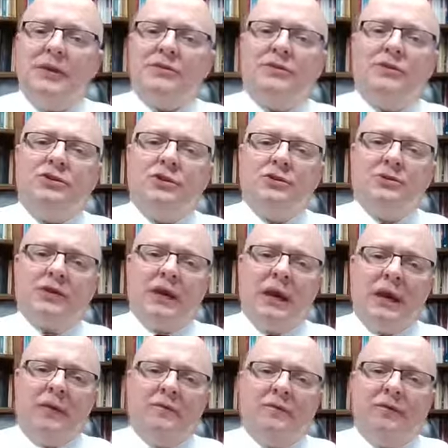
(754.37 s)
messengers
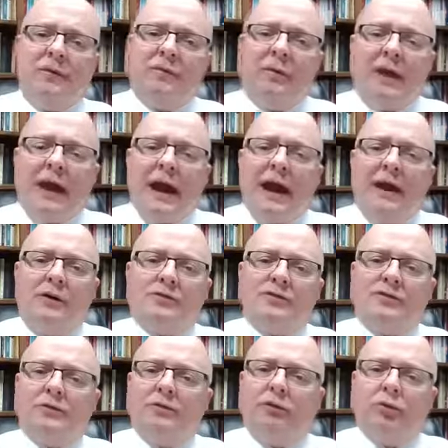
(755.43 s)
came from the
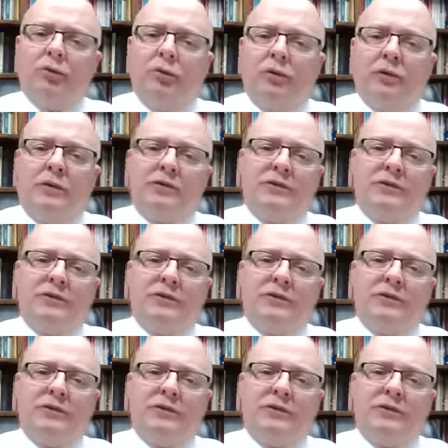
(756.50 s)
house of the ruler